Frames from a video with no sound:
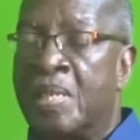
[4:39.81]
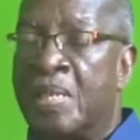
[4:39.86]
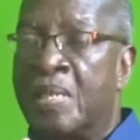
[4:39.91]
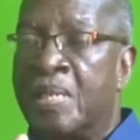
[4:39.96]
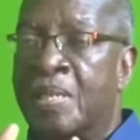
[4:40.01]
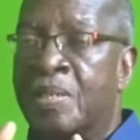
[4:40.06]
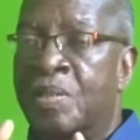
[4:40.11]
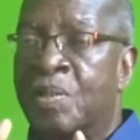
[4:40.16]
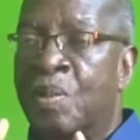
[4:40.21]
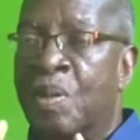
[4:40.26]

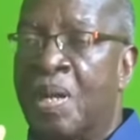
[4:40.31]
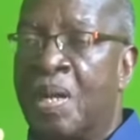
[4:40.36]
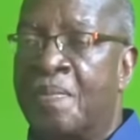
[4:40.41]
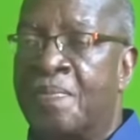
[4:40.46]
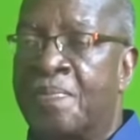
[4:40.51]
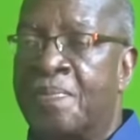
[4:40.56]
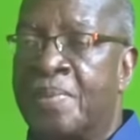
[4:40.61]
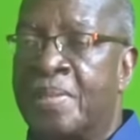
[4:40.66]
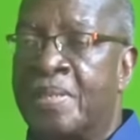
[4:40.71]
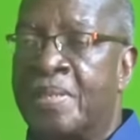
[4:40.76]
that you
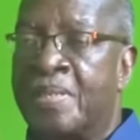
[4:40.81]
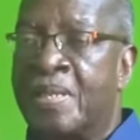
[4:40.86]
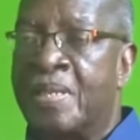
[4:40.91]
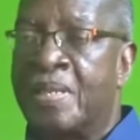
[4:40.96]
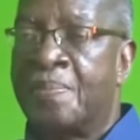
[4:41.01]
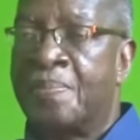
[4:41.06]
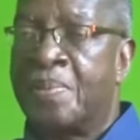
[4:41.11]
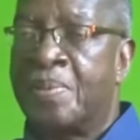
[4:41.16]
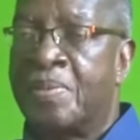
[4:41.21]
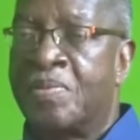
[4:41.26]
have to set
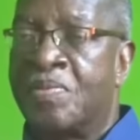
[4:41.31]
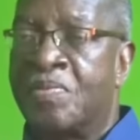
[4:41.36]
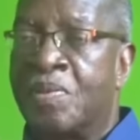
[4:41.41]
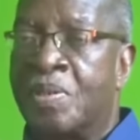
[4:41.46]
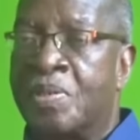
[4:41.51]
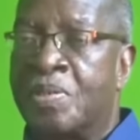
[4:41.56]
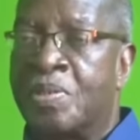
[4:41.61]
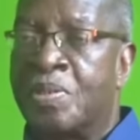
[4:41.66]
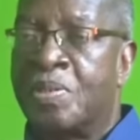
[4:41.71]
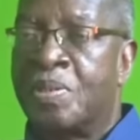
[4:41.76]
up a
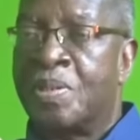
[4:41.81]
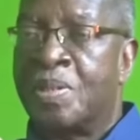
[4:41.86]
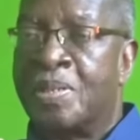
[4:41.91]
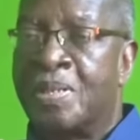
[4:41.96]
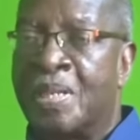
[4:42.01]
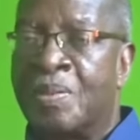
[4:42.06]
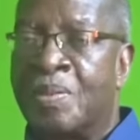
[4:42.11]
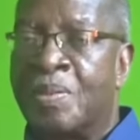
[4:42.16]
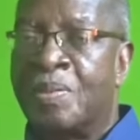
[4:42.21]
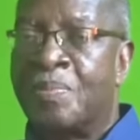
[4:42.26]
structure
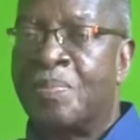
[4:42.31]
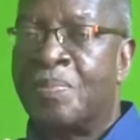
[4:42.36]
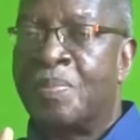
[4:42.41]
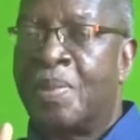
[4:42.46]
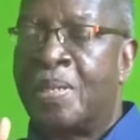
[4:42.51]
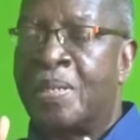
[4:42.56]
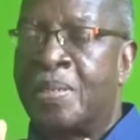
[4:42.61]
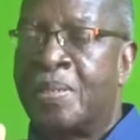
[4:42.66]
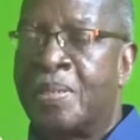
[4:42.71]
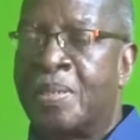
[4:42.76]
that could
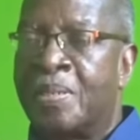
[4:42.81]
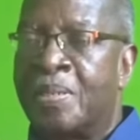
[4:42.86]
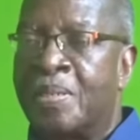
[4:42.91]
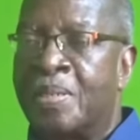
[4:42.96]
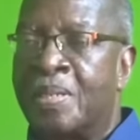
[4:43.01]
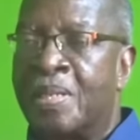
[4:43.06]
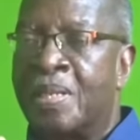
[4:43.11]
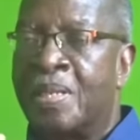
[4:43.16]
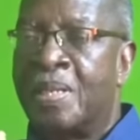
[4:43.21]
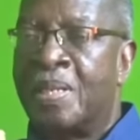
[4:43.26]

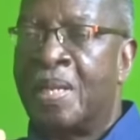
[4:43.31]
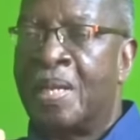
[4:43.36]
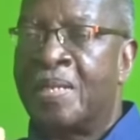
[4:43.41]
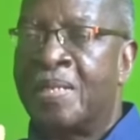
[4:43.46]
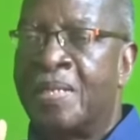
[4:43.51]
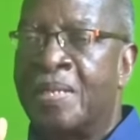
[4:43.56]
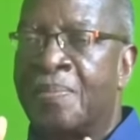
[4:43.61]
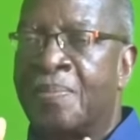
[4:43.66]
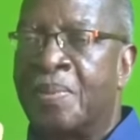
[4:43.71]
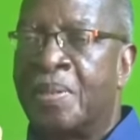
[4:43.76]
monitor and
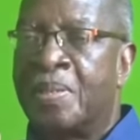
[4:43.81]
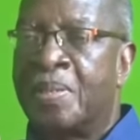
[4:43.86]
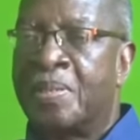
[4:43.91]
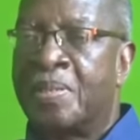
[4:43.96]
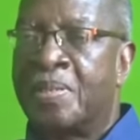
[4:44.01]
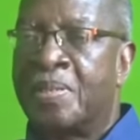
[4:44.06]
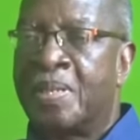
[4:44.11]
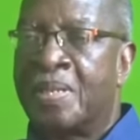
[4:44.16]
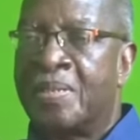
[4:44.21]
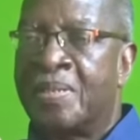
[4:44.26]
keep on
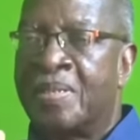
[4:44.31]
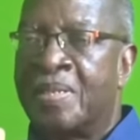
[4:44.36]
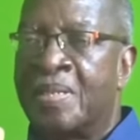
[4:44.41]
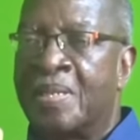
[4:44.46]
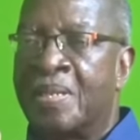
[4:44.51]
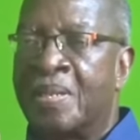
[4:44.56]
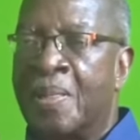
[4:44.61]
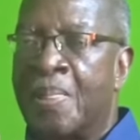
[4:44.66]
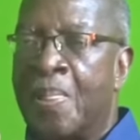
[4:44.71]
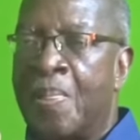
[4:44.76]

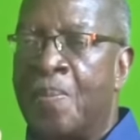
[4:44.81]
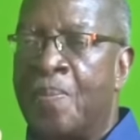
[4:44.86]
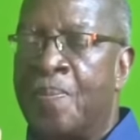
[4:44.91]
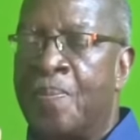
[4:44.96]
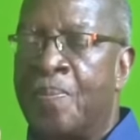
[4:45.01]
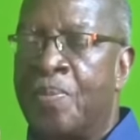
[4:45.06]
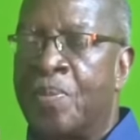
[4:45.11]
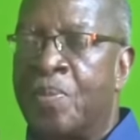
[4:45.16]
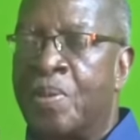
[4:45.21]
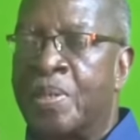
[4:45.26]
assessing
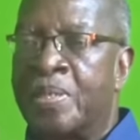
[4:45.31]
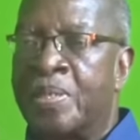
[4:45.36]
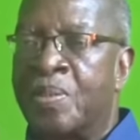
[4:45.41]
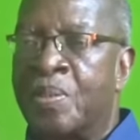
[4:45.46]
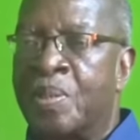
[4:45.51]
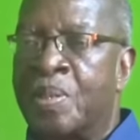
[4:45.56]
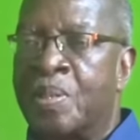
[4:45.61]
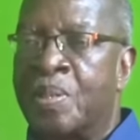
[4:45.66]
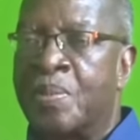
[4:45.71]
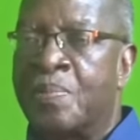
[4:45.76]
what is
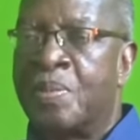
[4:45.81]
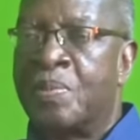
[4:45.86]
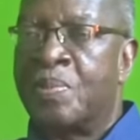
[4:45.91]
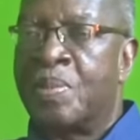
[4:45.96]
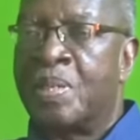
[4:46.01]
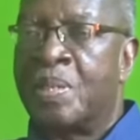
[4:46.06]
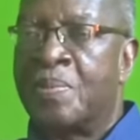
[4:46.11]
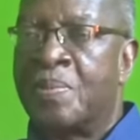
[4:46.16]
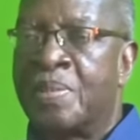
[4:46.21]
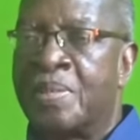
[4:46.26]
going on
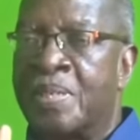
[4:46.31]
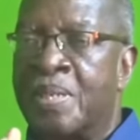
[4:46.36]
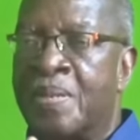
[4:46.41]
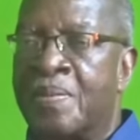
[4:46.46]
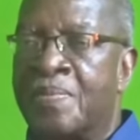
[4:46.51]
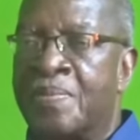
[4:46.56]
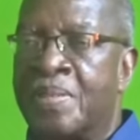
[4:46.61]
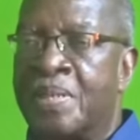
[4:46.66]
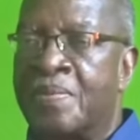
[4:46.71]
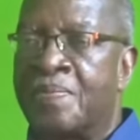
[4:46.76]
between
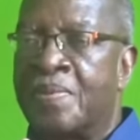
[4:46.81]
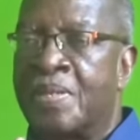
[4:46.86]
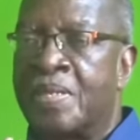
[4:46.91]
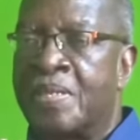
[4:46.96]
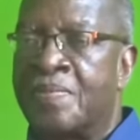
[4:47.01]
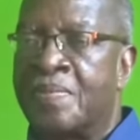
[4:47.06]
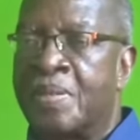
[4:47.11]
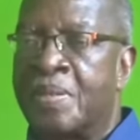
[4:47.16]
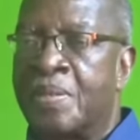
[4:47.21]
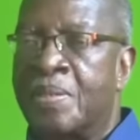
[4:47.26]
ourselves and
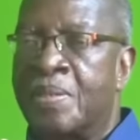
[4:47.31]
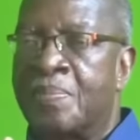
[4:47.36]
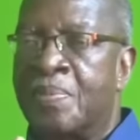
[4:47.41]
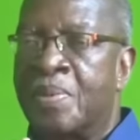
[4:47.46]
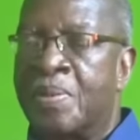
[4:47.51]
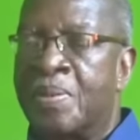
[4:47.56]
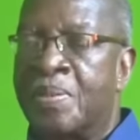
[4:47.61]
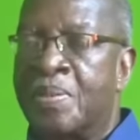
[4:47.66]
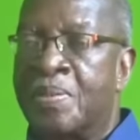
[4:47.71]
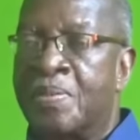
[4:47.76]
on the
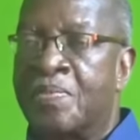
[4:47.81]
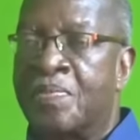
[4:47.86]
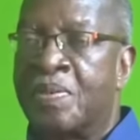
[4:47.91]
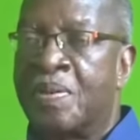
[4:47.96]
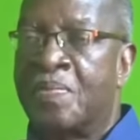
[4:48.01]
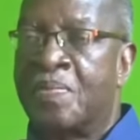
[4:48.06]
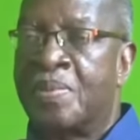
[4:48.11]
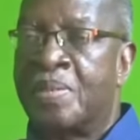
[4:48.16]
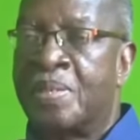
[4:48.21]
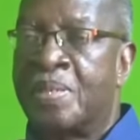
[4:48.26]
border
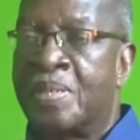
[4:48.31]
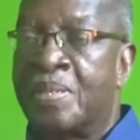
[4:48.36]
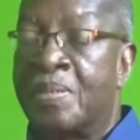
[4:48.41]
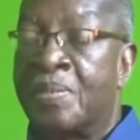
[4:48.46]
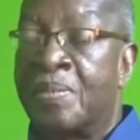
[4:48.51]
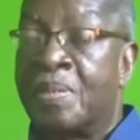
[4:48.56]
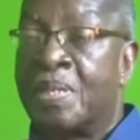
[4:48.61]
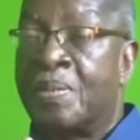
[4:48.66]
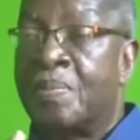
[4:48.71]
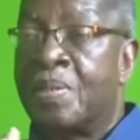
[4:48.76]
controversy, and
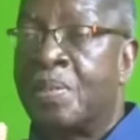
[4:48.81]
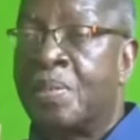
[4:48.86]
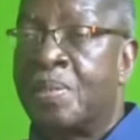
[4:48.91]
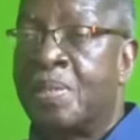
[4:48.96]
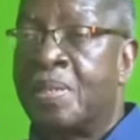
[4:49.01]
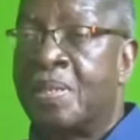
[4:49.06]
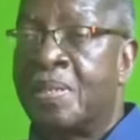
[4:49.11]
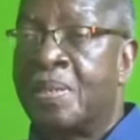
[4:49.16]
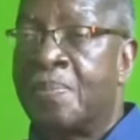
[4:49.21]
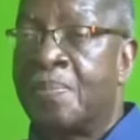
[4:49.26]
so that we could
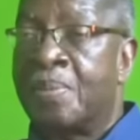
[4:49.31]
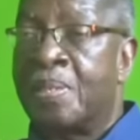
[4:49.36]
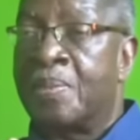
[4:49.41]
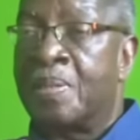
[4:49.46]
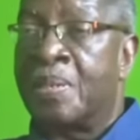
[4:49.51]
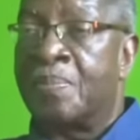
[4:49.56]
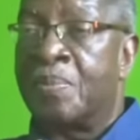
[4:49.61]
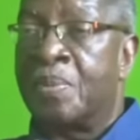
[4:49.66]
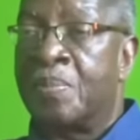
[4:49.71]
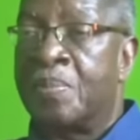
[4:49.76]
take
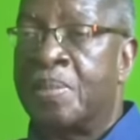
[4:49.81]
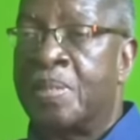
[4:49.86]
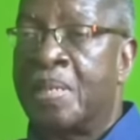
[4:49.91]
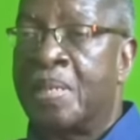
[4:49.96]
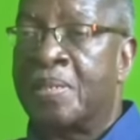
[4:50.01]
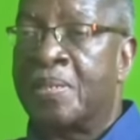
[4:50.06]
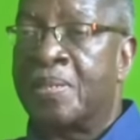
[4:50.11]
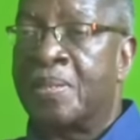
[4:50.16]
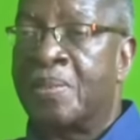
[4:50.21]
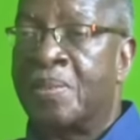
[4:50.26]
appropriate
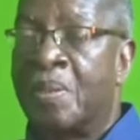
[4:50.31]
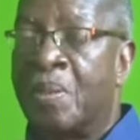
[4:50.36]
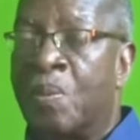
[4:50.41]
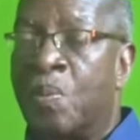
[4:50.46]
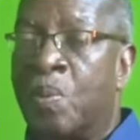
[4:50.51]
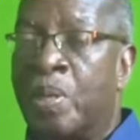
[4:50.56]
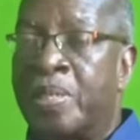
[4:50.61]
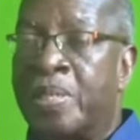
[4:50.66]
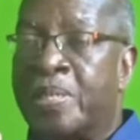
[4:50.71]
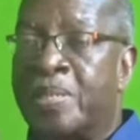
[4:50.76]
action.
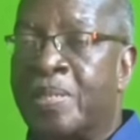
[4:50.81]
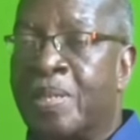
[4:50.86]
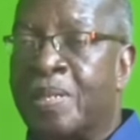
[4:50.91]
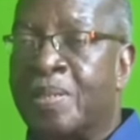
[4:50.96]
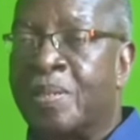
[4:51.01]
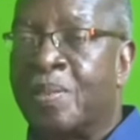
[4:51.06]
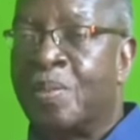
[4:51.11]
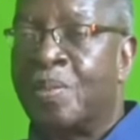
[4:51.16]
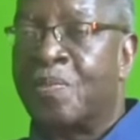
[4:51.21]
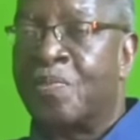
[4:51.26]
What is
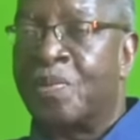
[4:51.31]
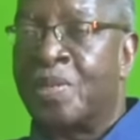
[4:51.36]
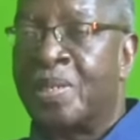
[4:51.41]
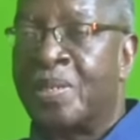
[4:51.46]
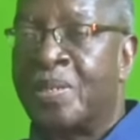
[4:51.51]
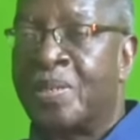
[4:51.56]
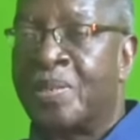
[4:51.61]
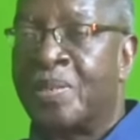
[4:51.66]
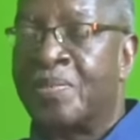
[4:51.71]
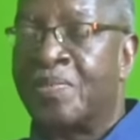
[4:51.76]
not good for
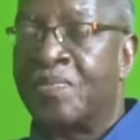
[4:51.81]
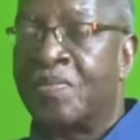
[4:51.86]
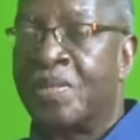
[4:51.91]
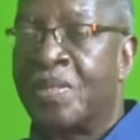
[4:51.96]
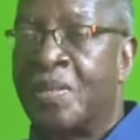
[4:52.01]
this country?